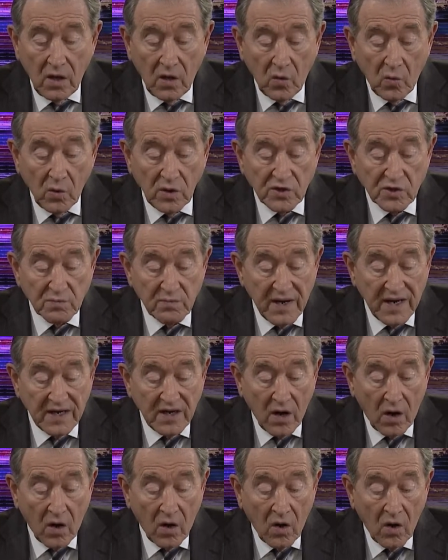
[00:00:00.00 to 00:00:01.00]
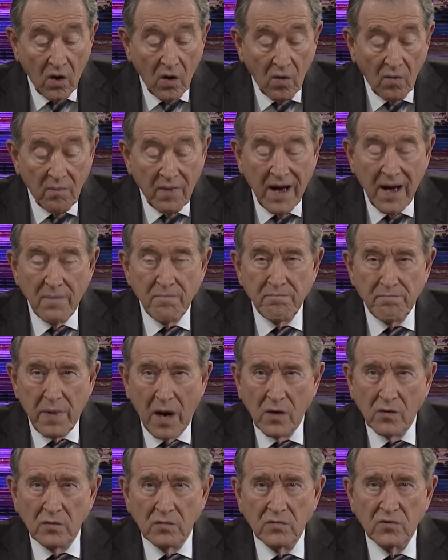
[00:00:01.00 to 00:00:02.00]
which made all my
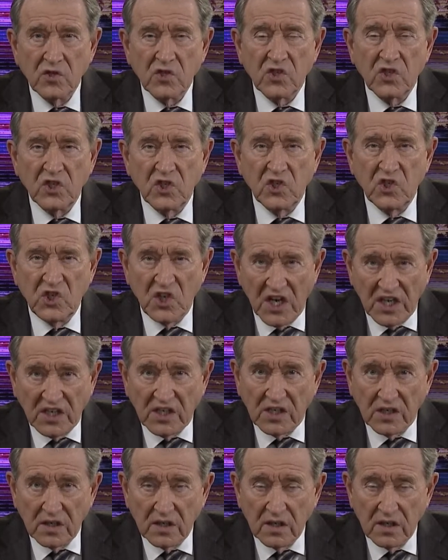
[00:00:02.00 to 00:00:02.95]
bones to shake.